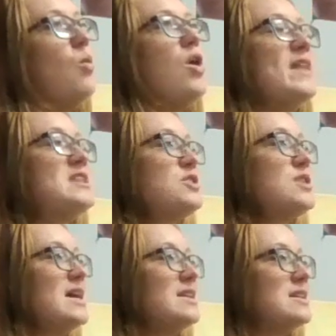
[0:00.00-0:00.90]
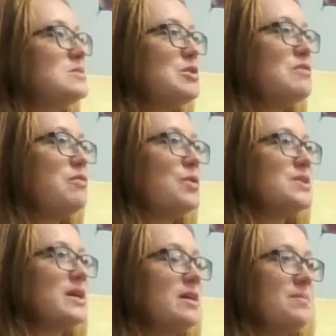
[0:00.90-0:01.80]
Well, and that's the thing that's beautiful is
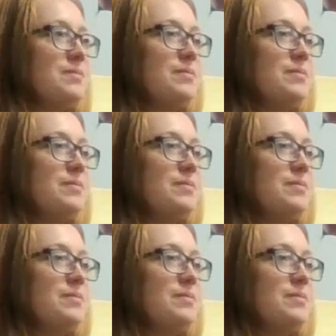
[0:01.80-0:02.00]
like,